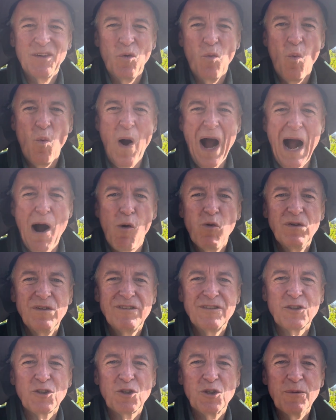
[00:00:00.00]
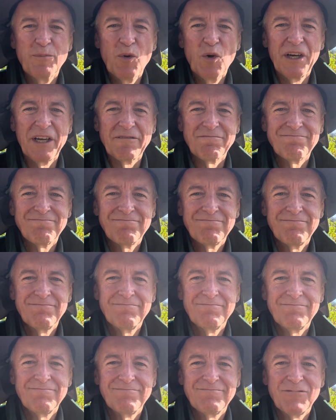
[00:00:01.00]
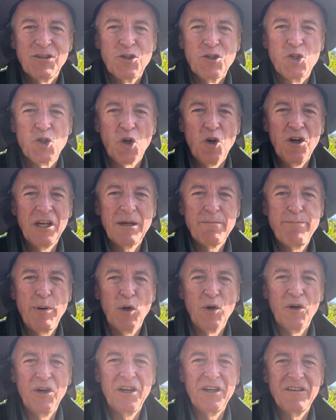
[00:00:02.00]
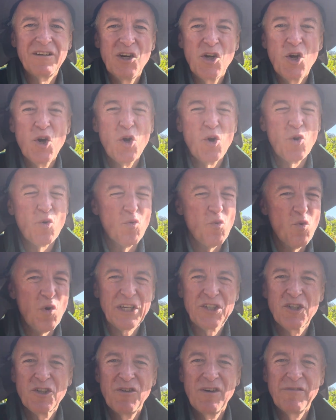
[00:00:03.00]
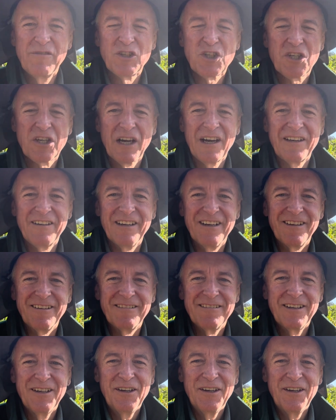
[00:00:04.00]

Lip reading: Wow, good morning. Turning point, Russian River Chardonnay.